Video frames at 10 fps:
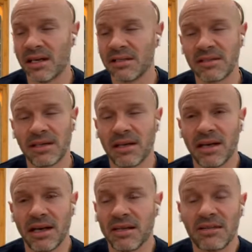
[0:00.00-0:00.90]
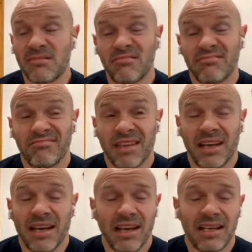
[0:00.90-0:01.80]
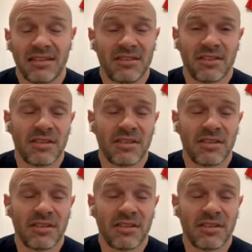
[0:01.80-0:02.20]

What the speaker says: and it's